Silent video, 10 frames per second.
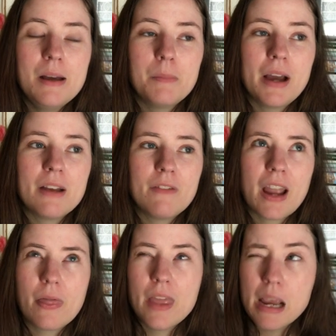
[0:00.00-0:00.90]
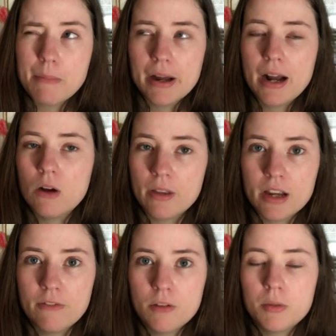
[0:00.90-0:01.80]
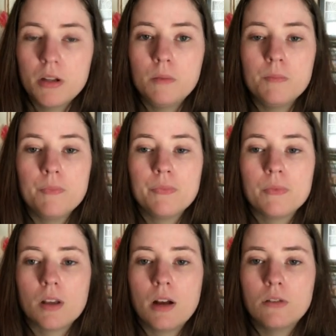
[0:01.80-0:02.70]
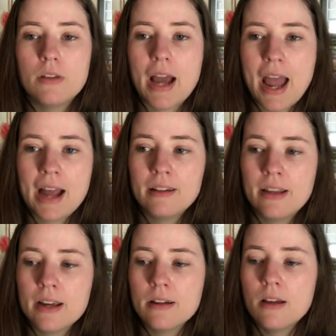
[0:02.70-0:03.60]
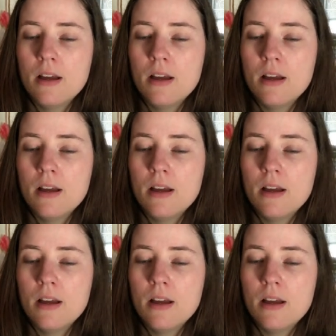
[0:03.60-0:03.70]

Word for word: But if I could think about it, I'll link a few below. I'll do that at thing.